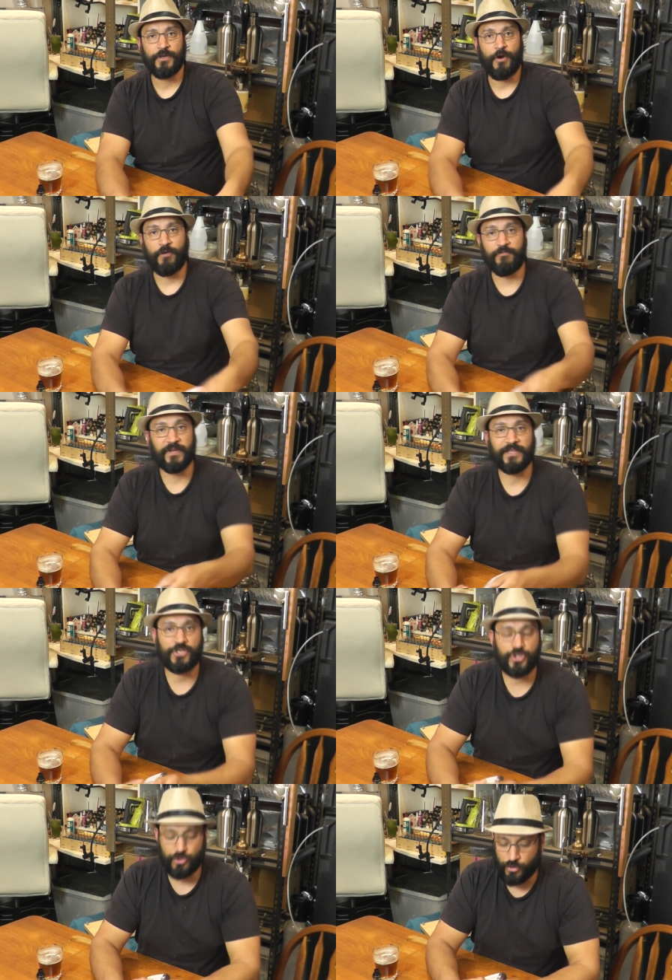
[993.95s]
of
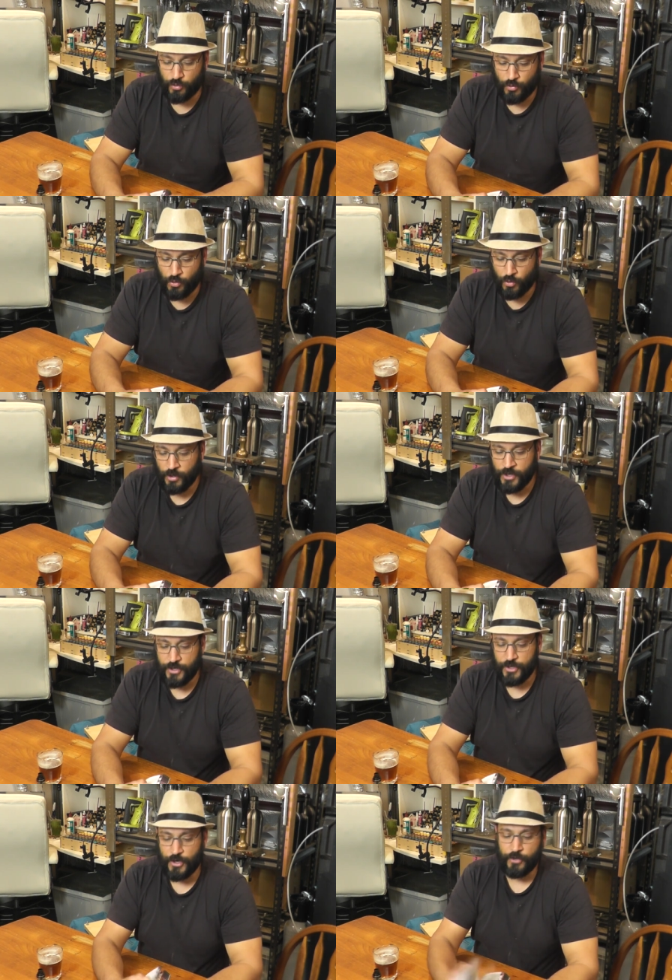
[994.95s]
militia or
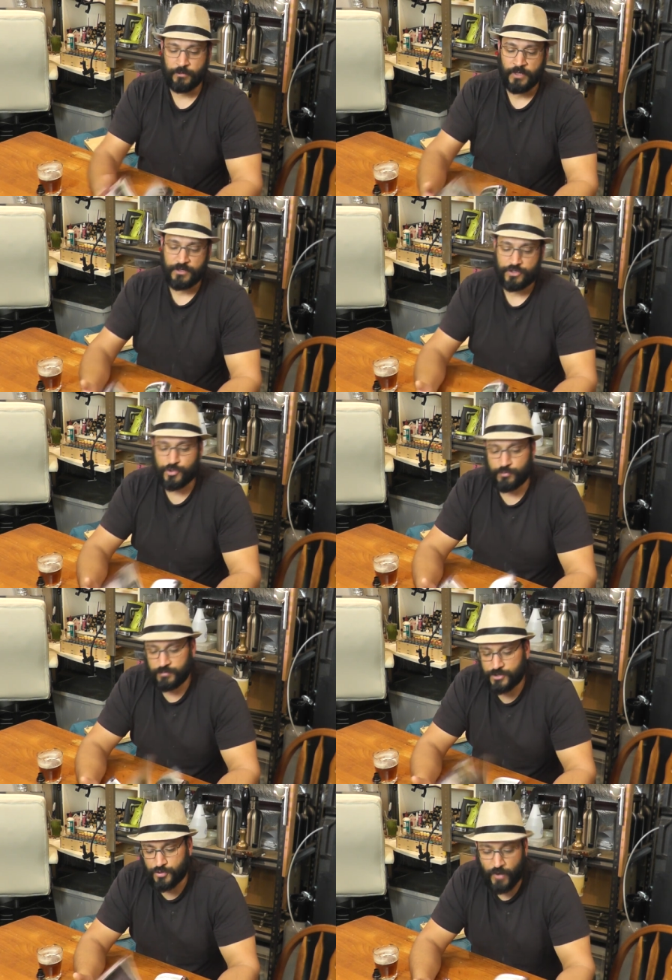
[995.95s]
you know, tr
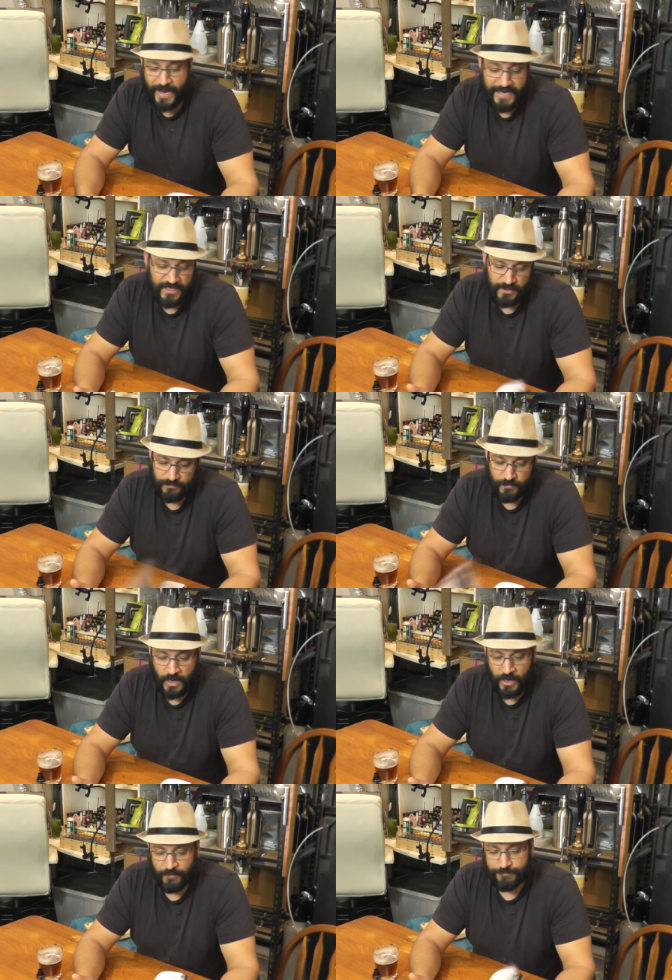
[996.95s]
trained
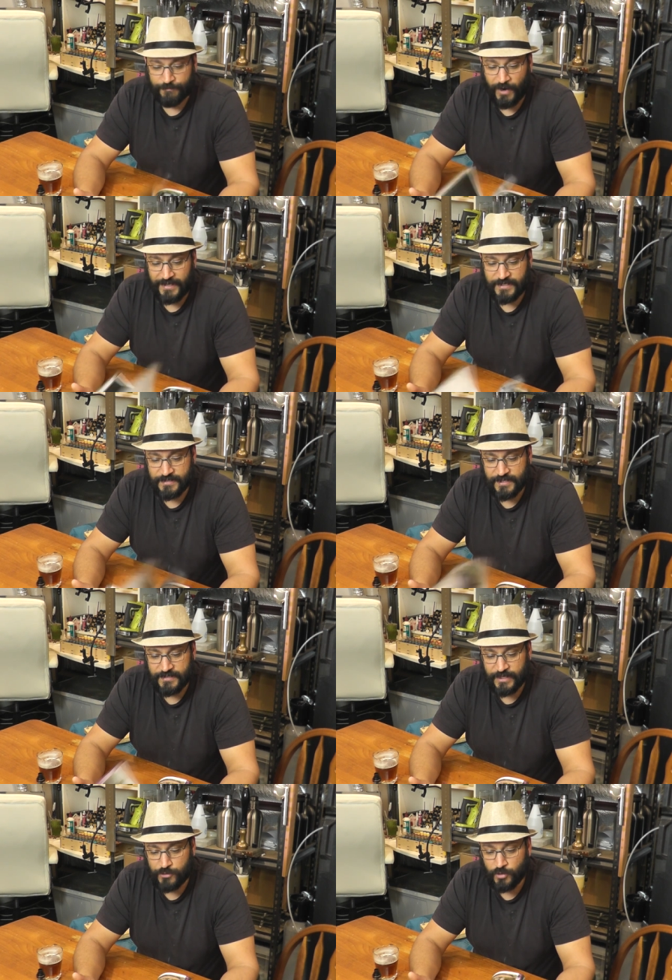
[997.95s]
uh, fighters,
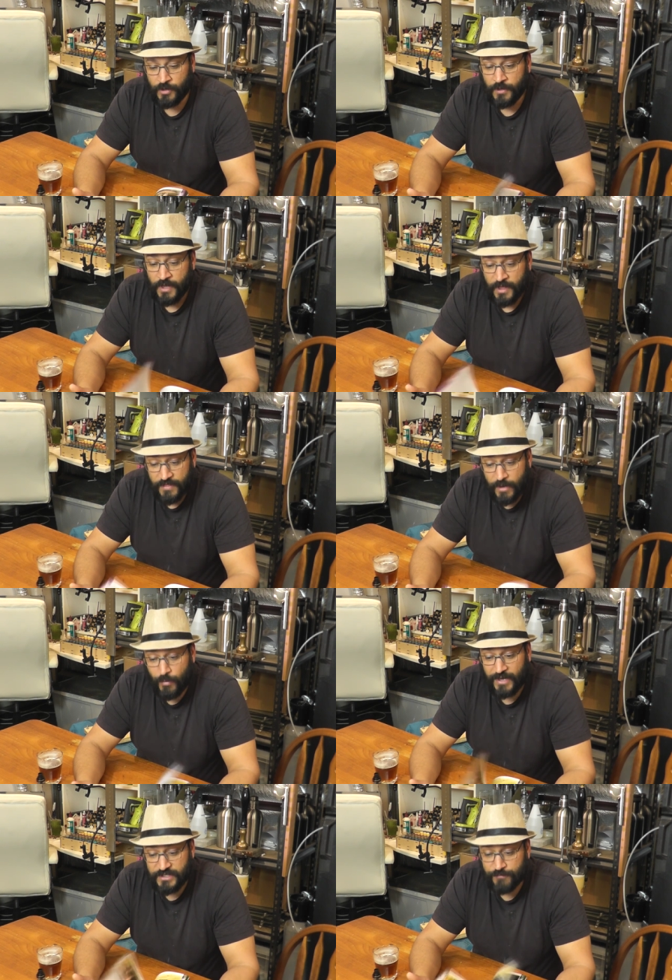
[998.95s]
etc.
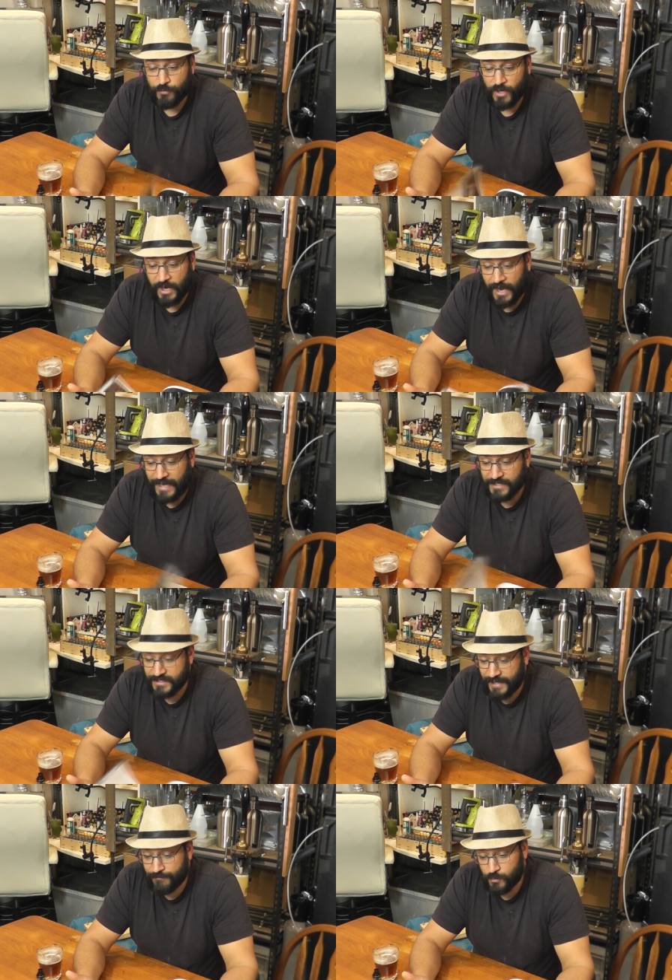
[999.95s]
There are different
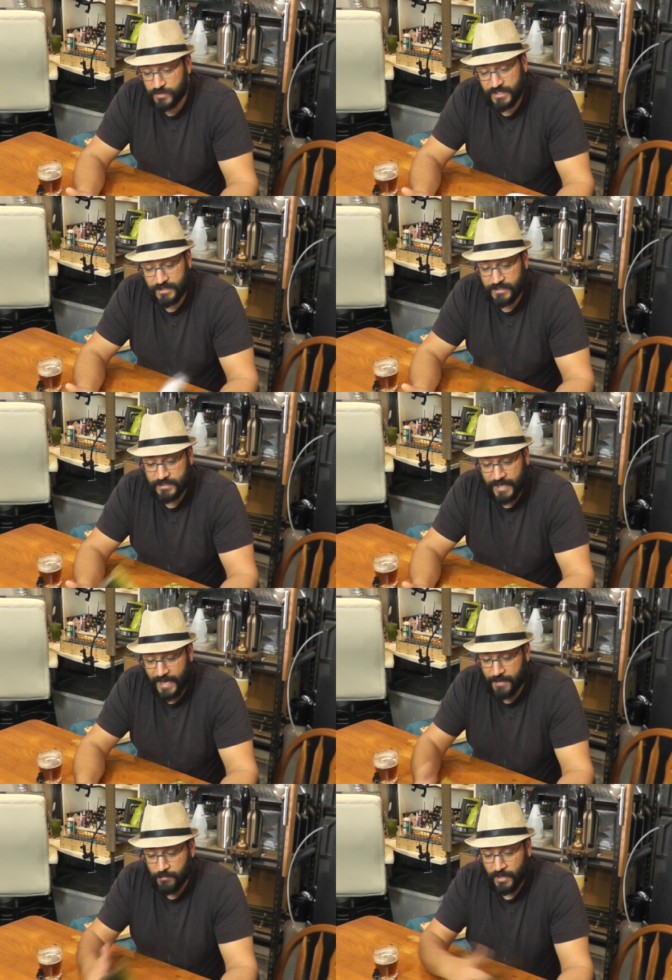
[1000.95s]
class levels in this
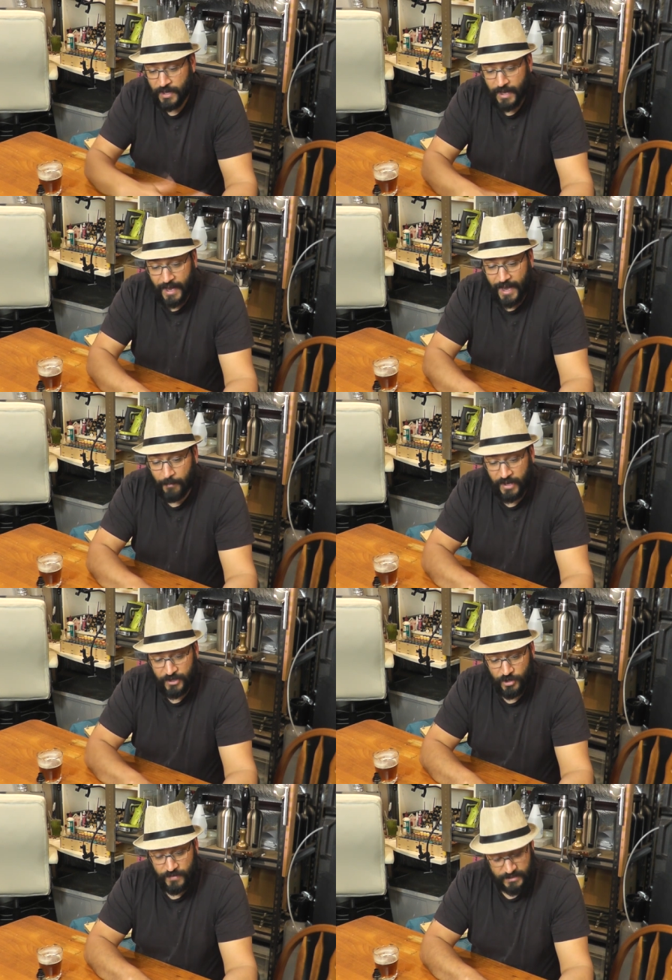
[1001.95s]
game, um,
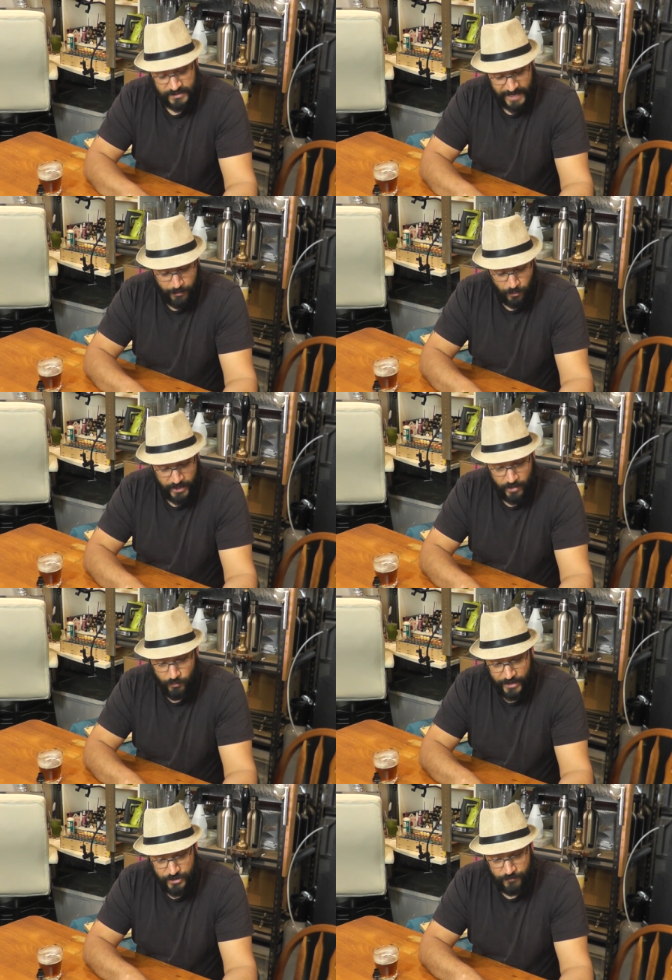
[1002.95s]
and you know, there's a table here
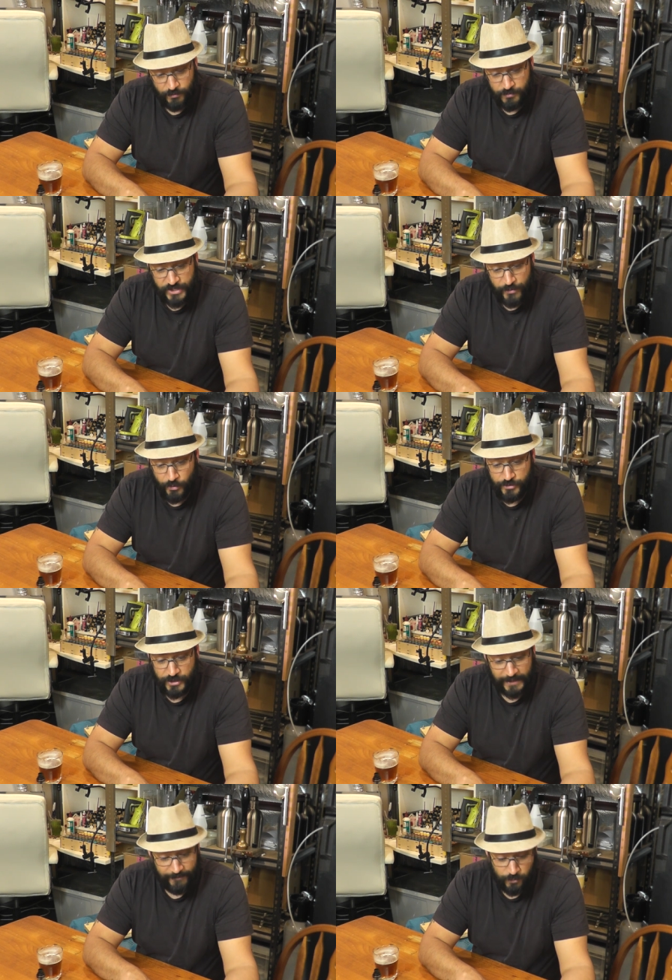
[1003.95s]
ranging from zero
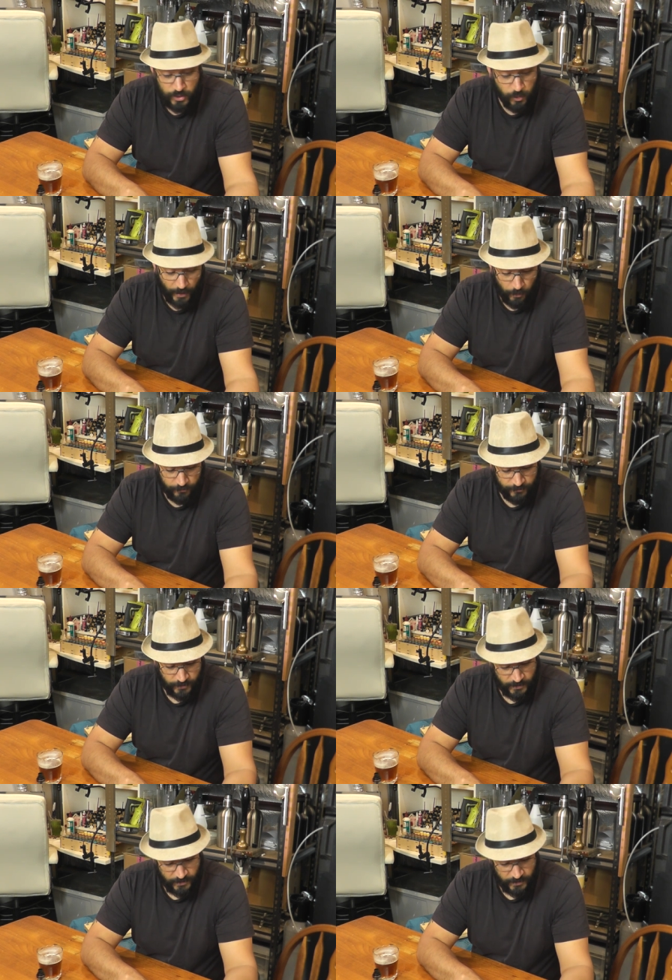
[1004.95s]
to level 12.